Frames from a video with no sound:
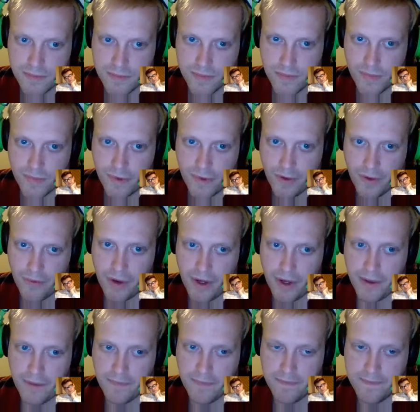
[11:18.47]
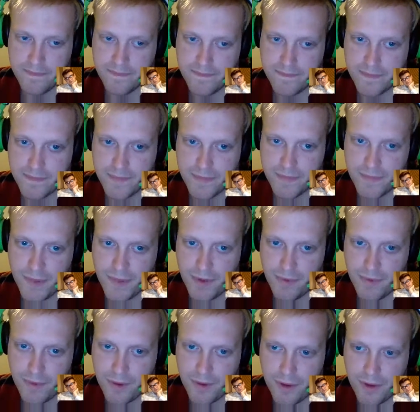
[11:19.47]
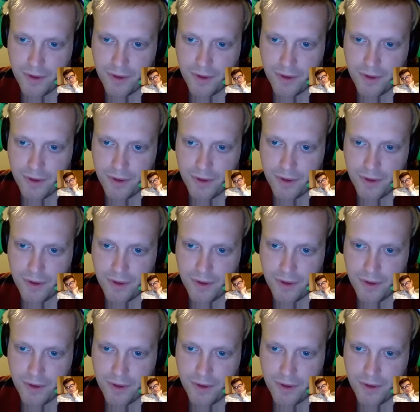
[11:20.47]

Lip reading: Is that right? Everyone agree?